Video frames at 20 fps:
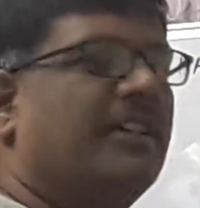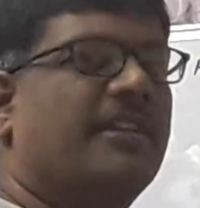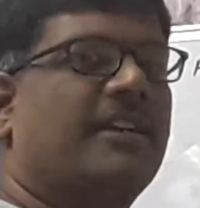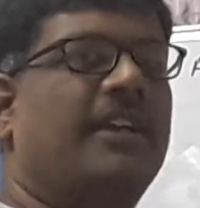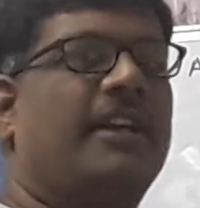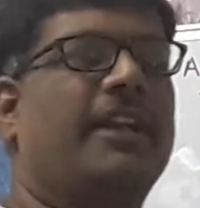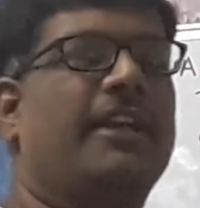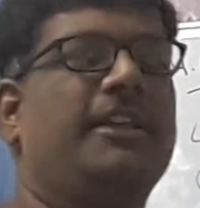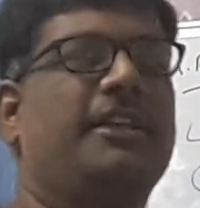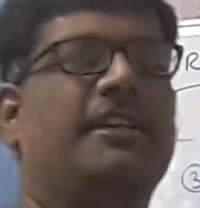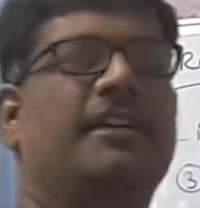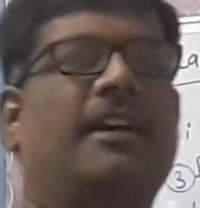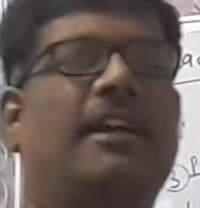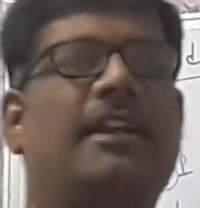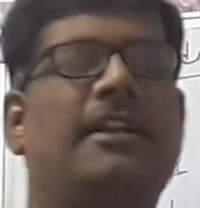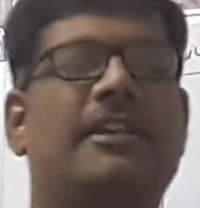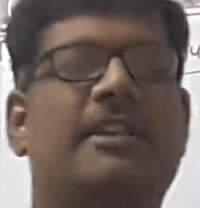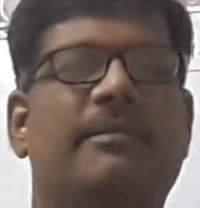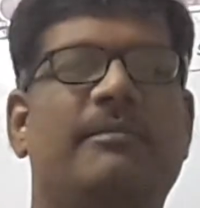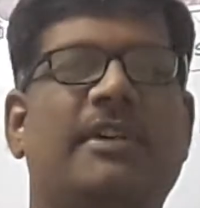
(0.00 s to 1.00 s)
are high.
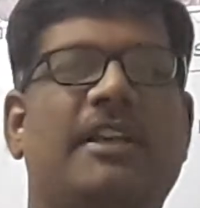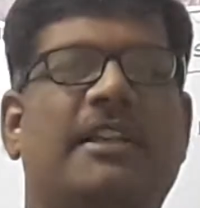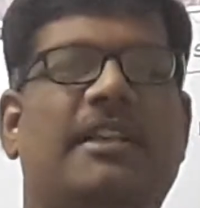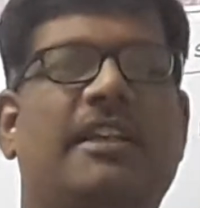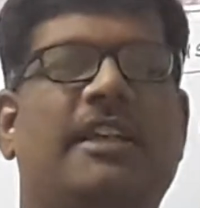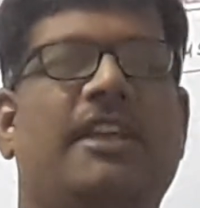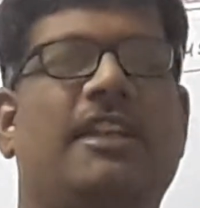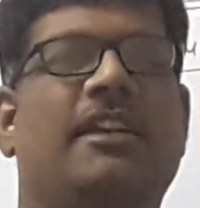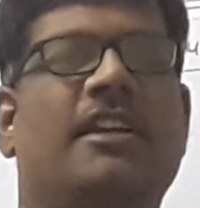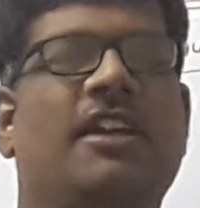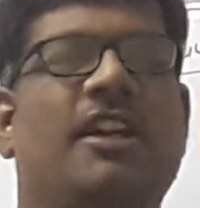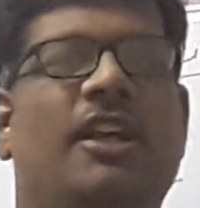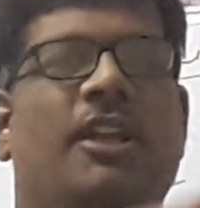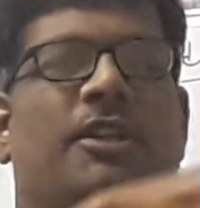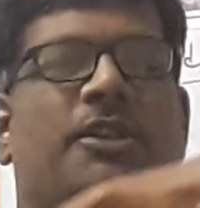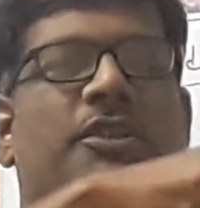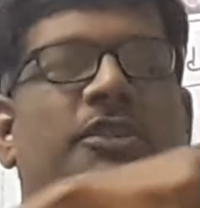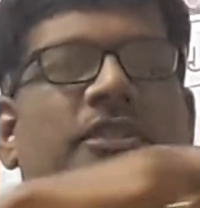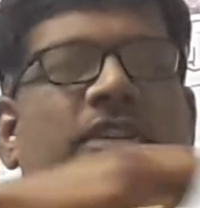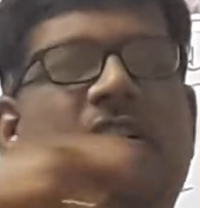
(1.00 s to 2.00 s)
Ultimately
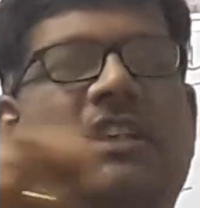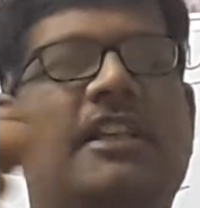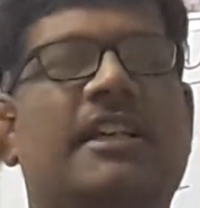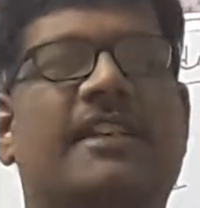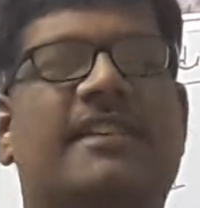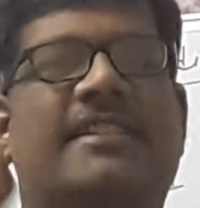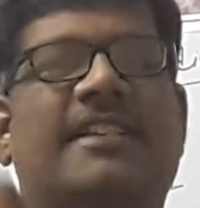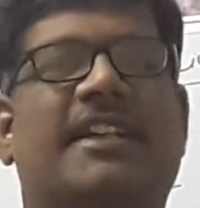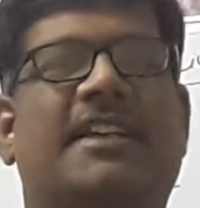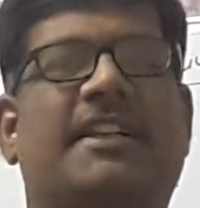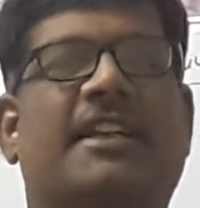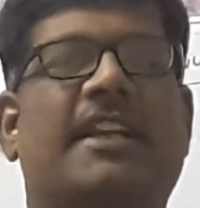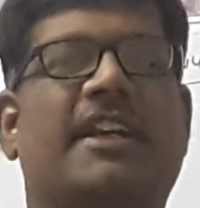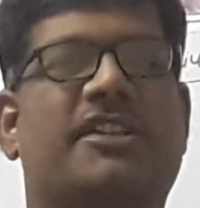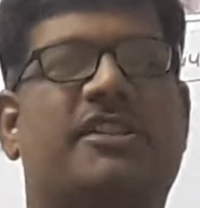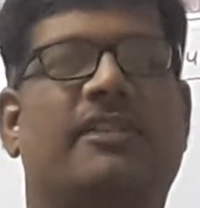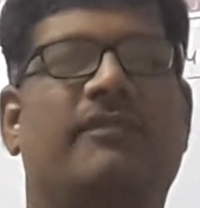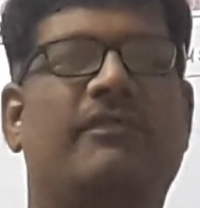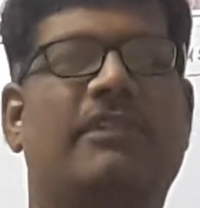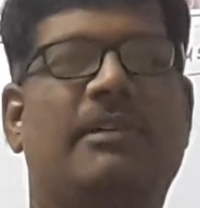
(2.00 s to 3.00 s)
nucleus
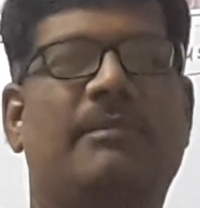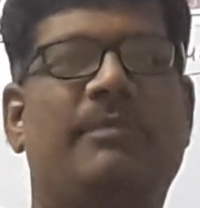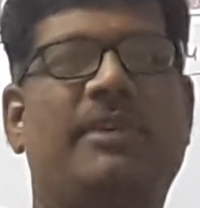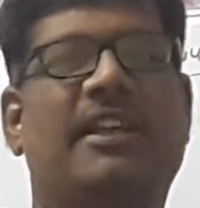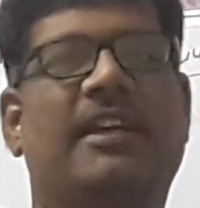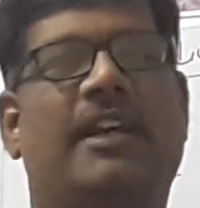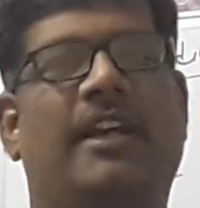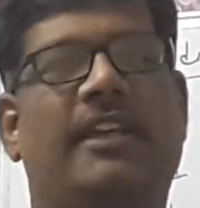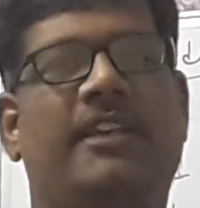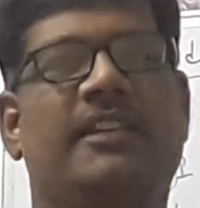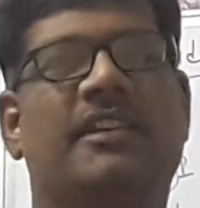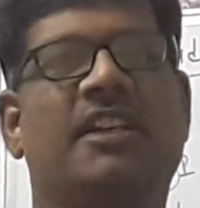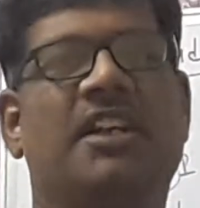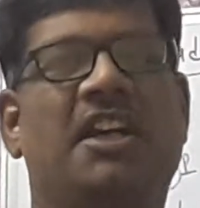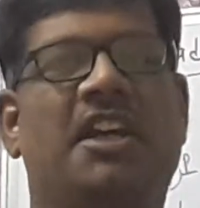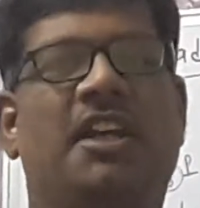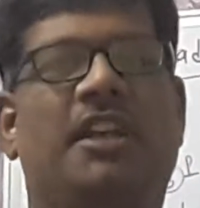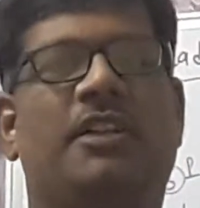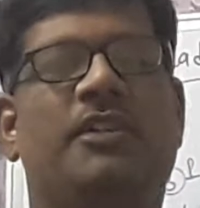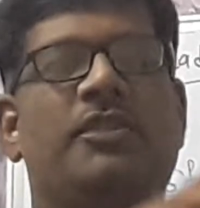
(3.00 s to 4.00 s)
attraction will be high.
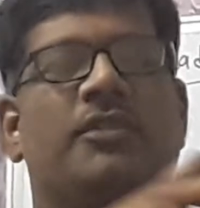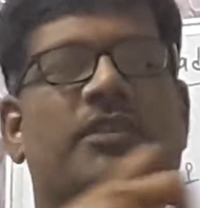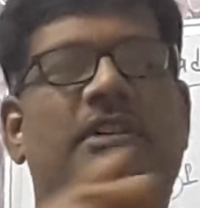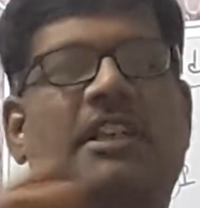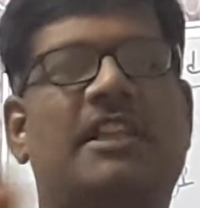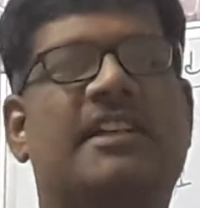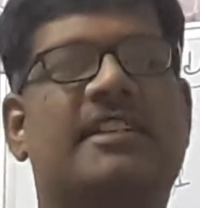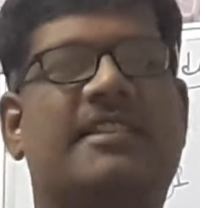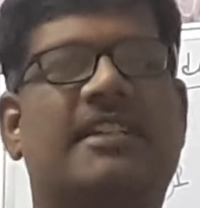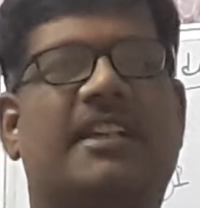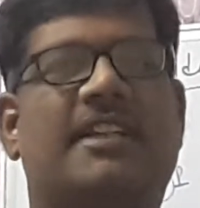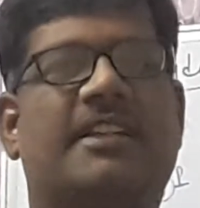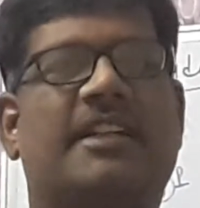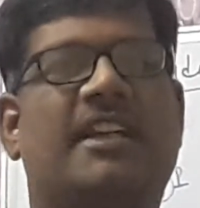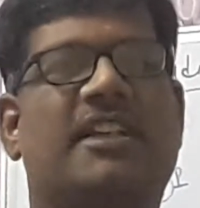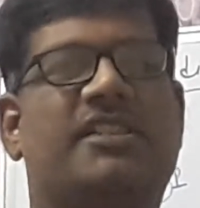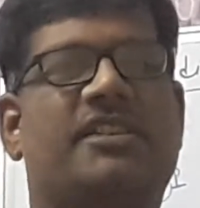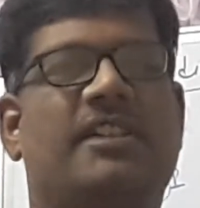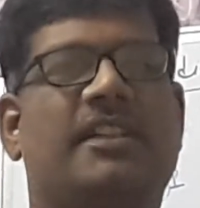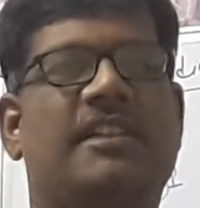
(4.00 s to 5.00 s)
Nucleus
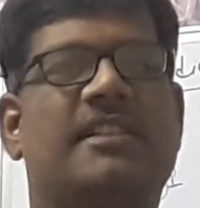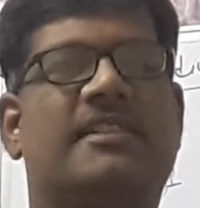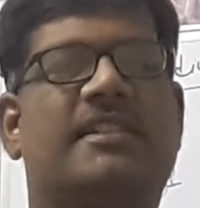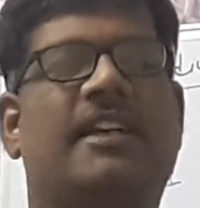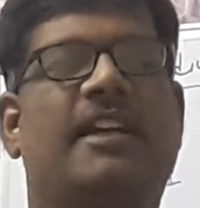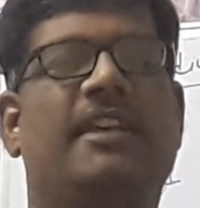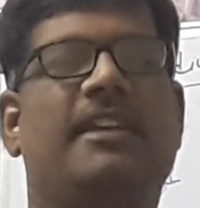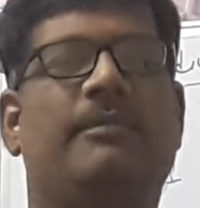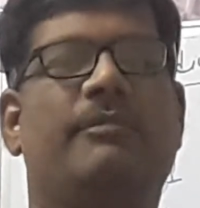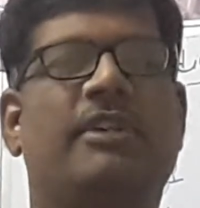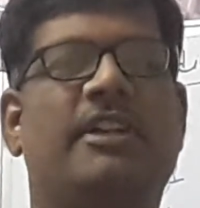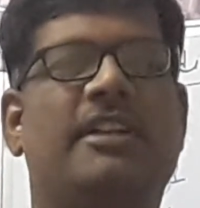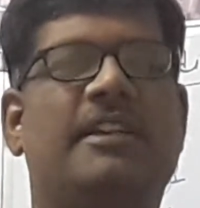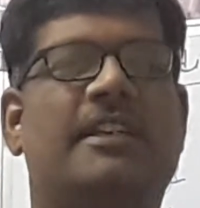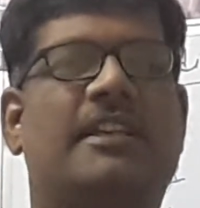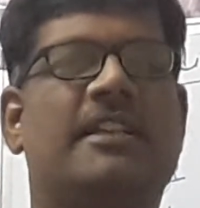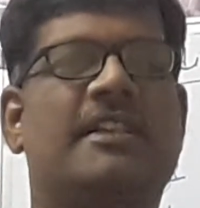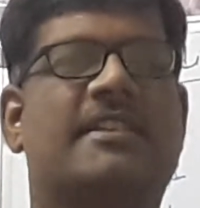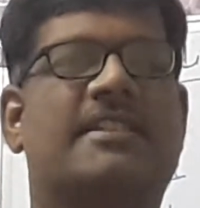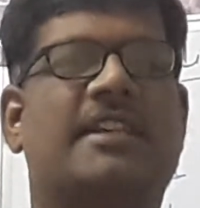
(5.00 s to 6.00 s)
attraction is high,
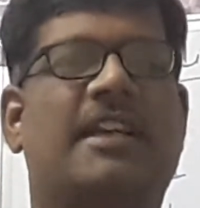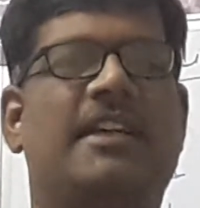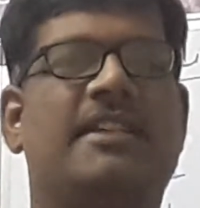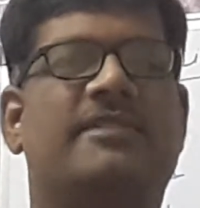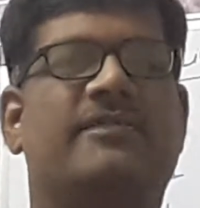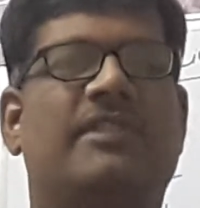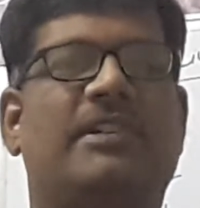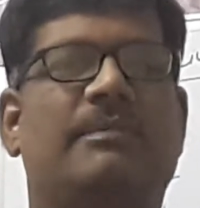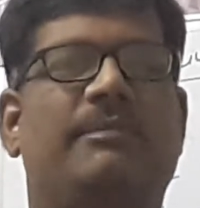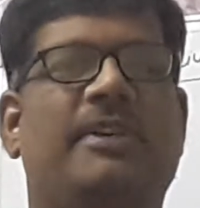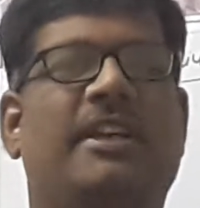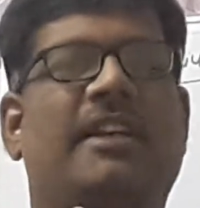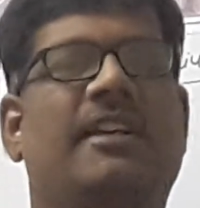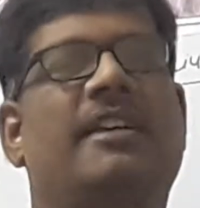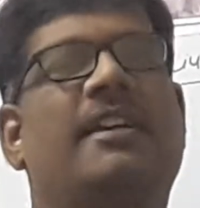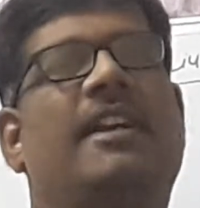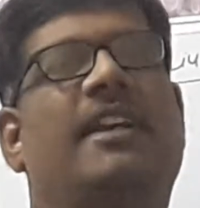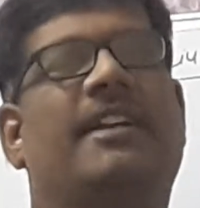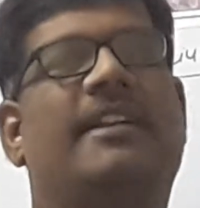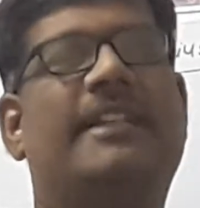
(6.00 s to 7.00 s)
immediately size will
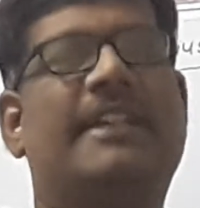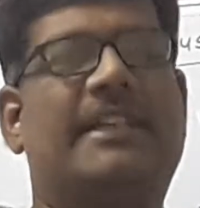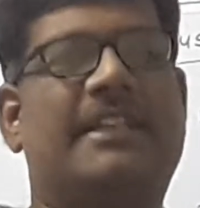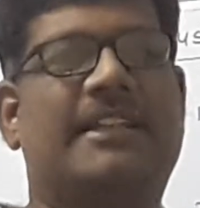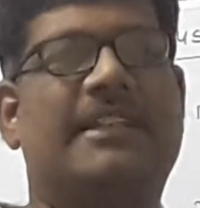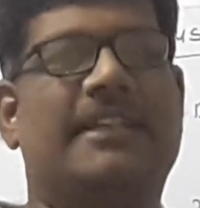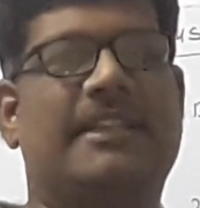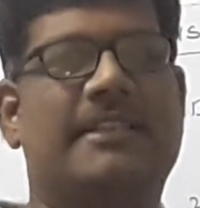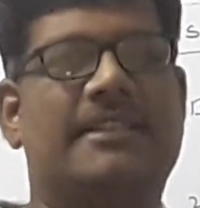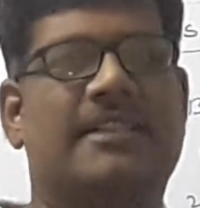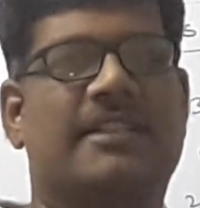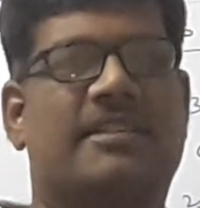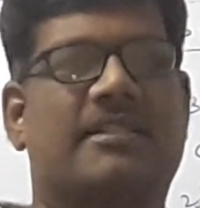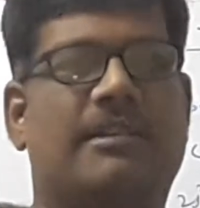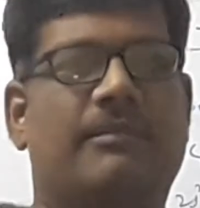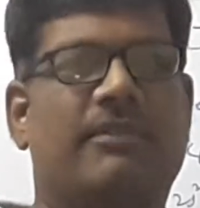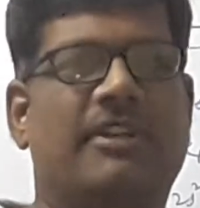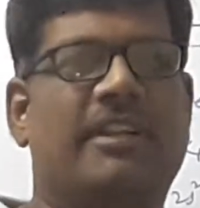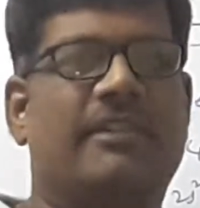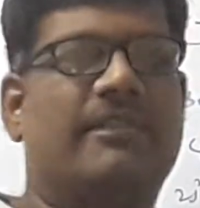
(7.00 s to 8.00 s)
be decreases.
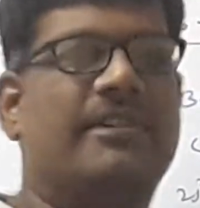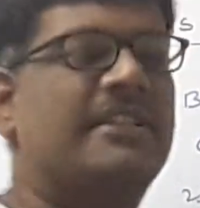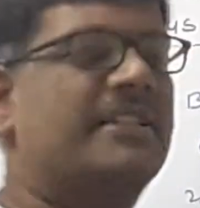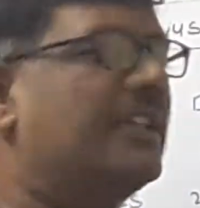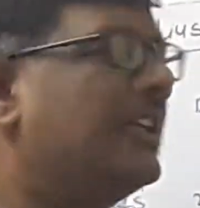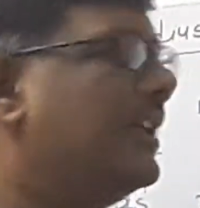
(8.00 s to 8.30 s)
Come on here once